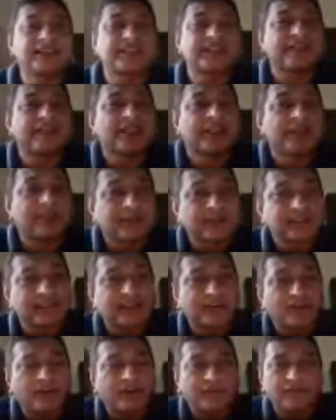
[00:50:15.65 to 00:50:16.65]

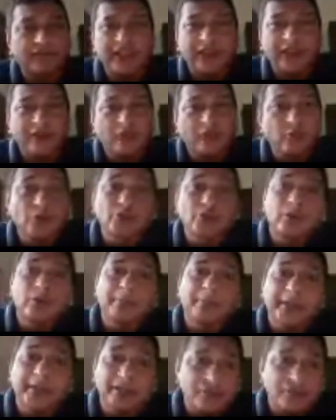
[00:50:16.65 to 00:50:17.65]
70% of their
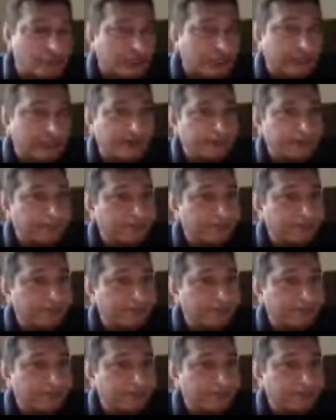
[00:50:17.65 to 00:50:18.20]
usual paycheck.